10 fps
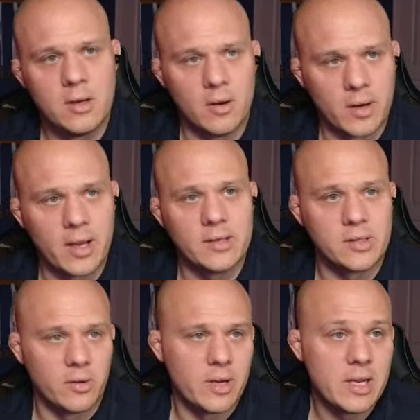Okay,
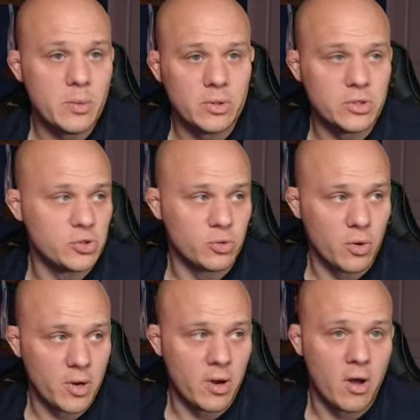so he will
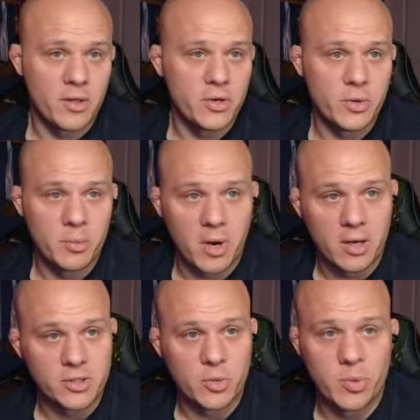destroy all the
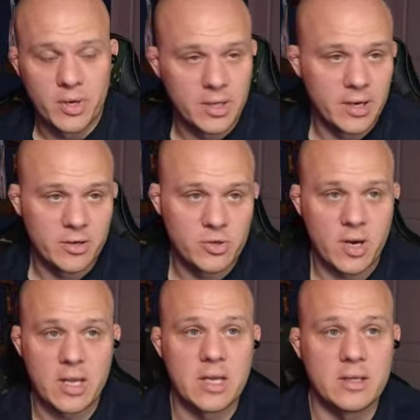nudibranchs you put in there to
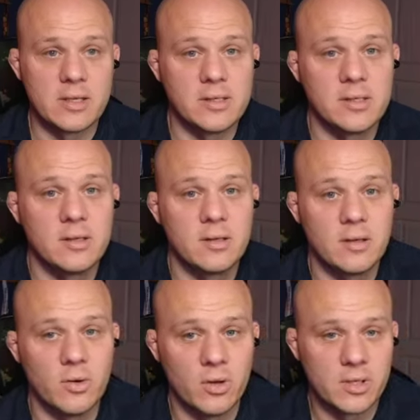try to eat these
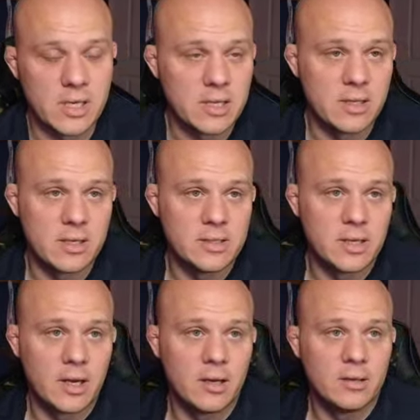
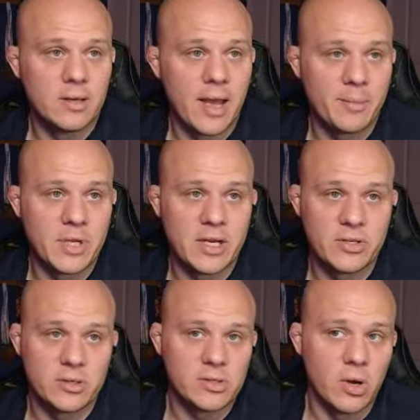
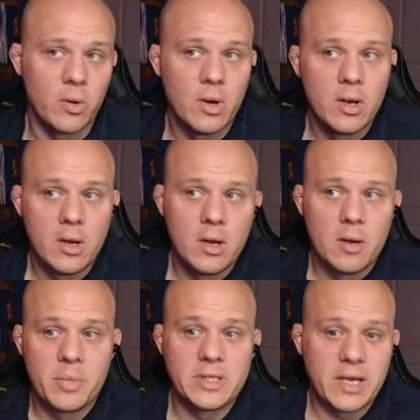aptasia. So
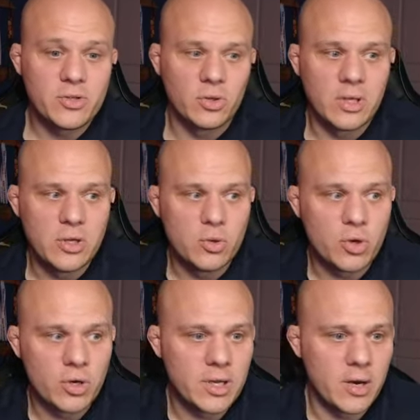potentially you
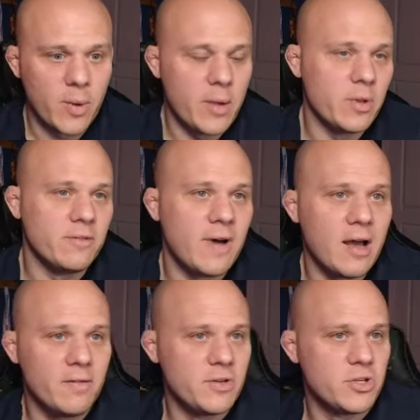could get away with a
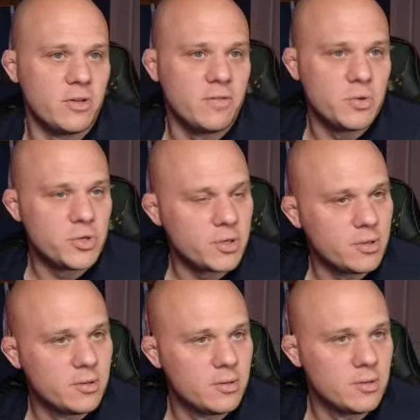file fish in the
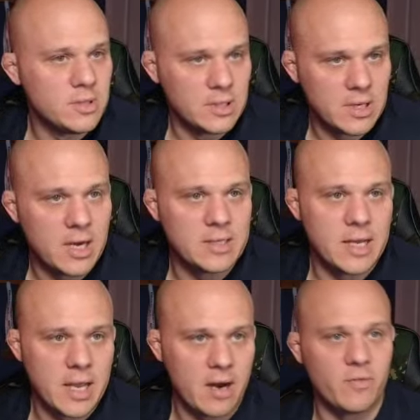future to kind of
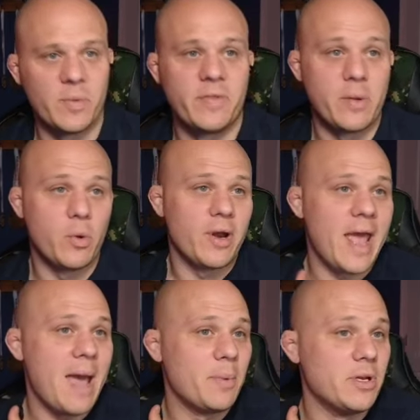take care of them if they were to
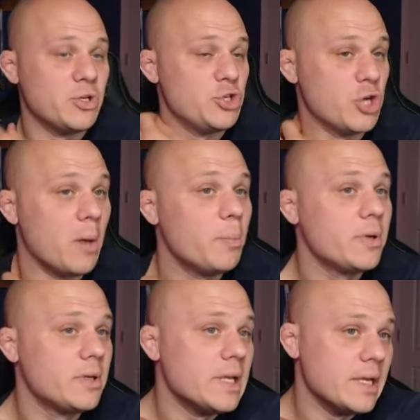happen to jump
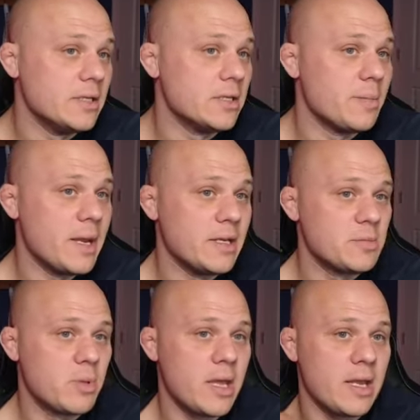into the main display and